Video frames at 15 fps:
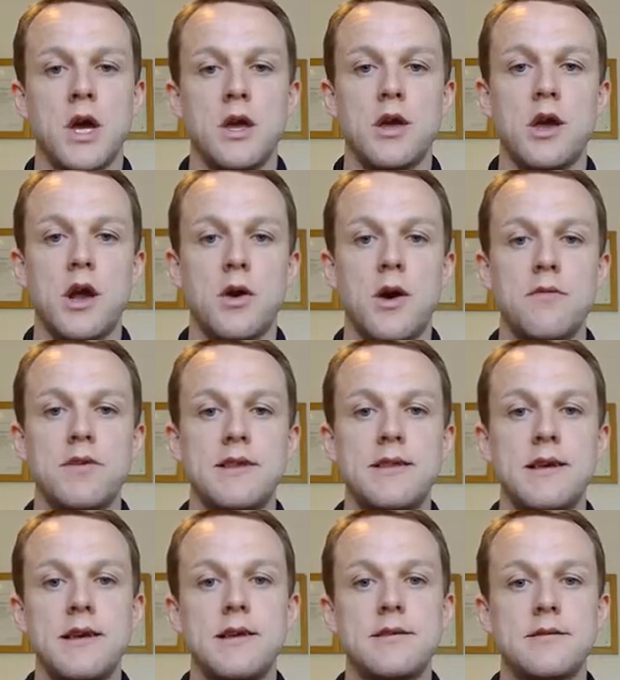You're going to have a
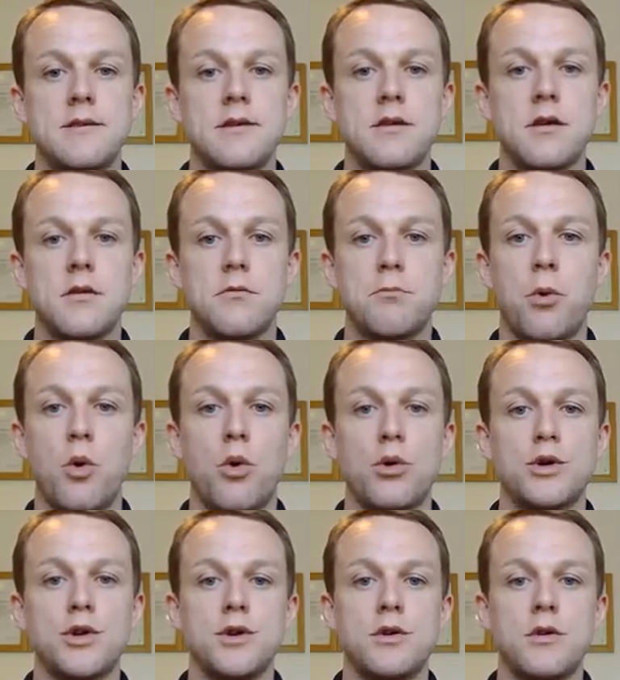decent
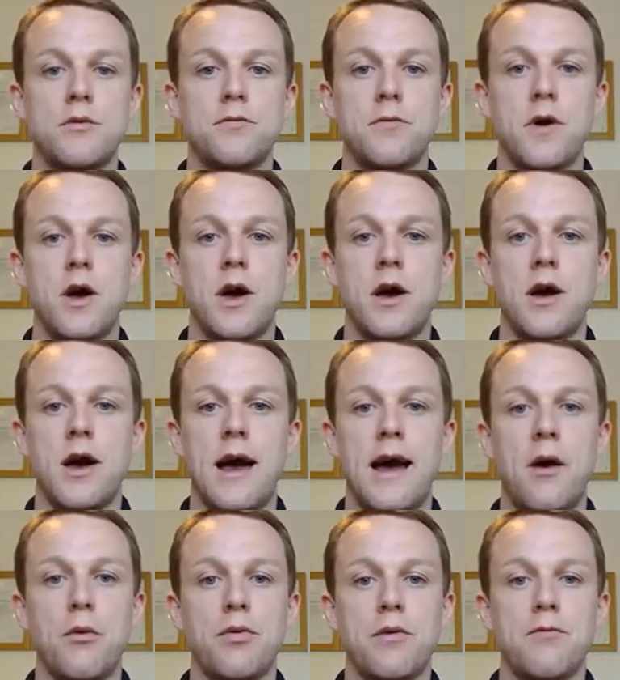portion of a
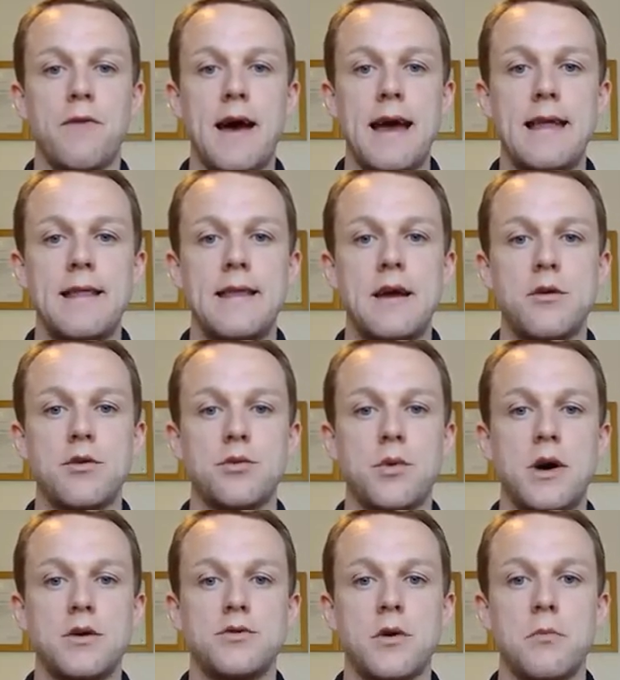healthy fat in there as
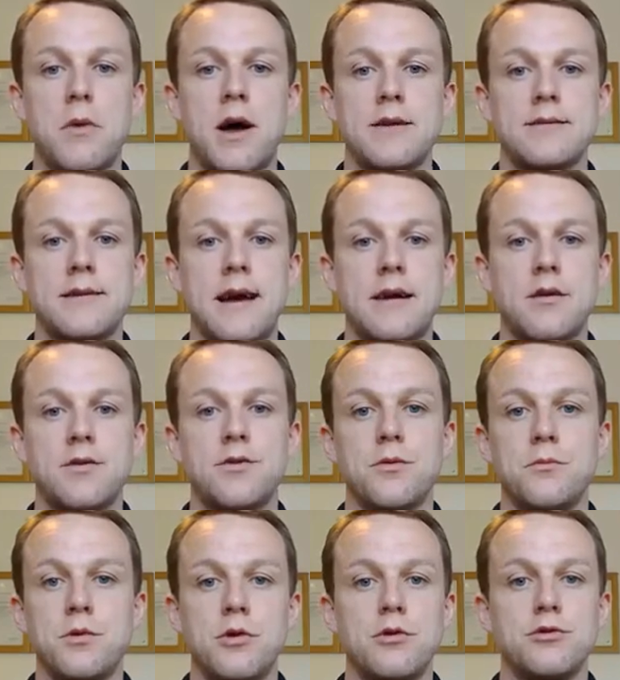well, so you might snack on
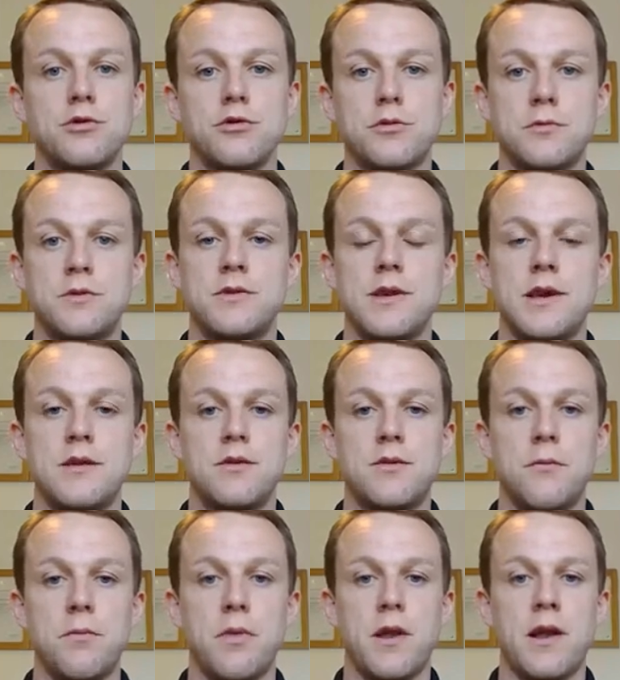some nuts or some seeds,
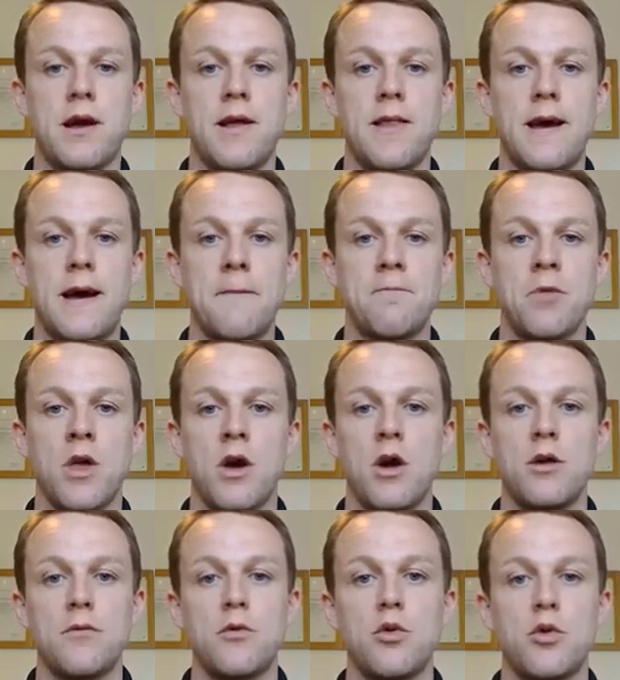something like that.
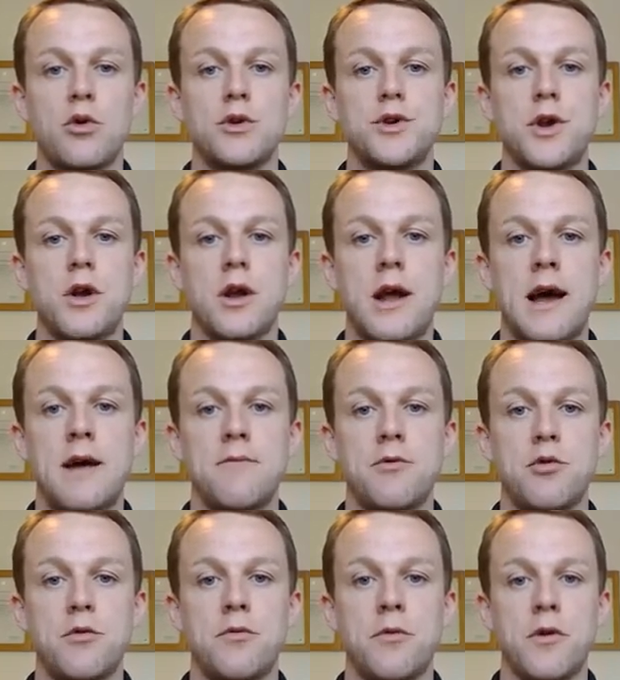And of course you're going to have
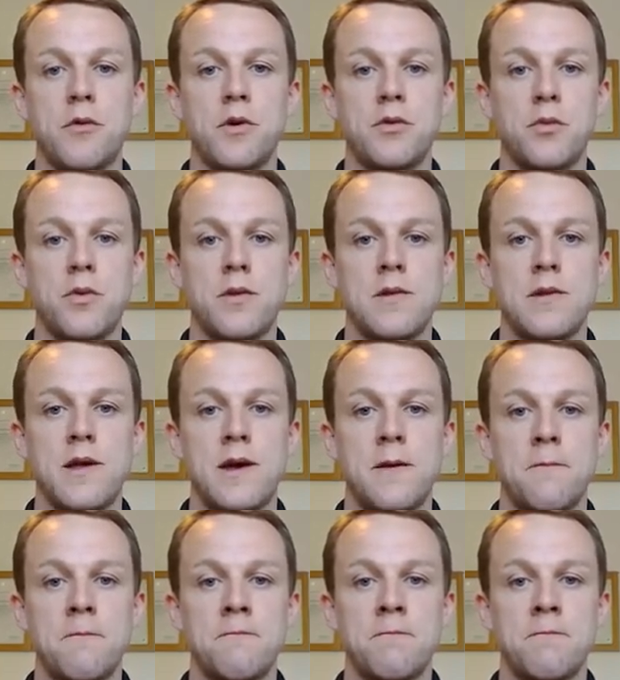your fluids within there.